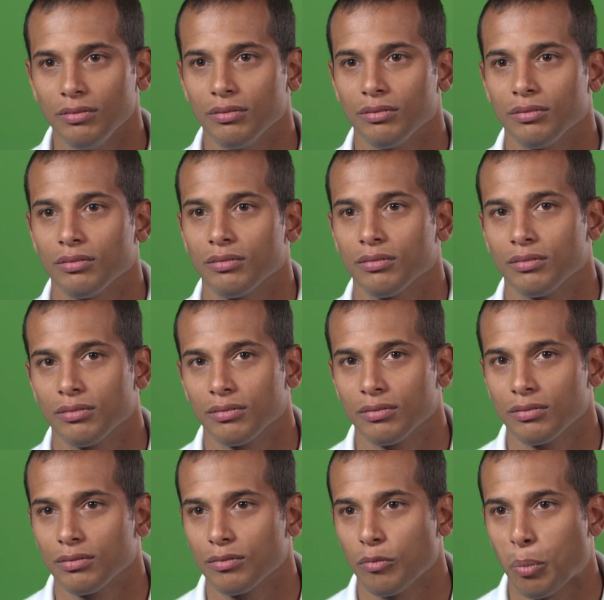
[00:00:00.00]
Okay,
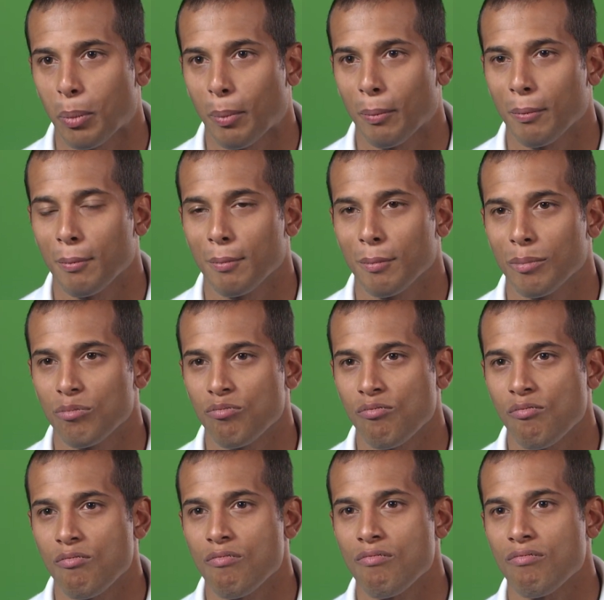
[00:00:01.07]
Robbie, so if you could just say,
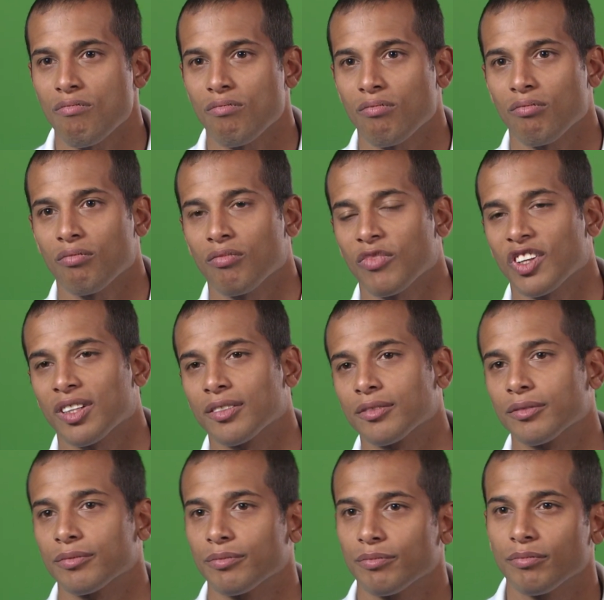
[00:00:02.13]
you know, on June 4th,
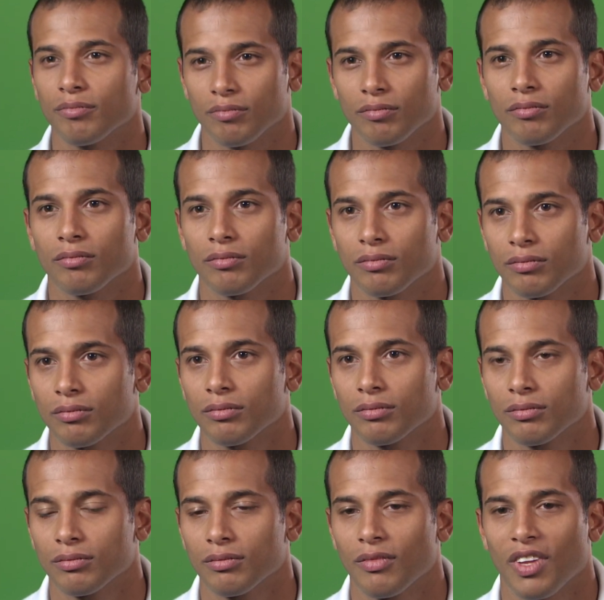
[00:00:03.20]
2012 was a day I'll never
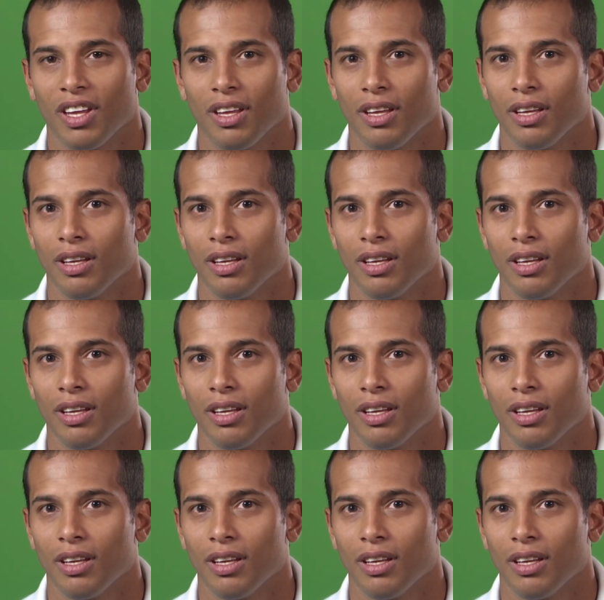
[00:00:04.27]
forget.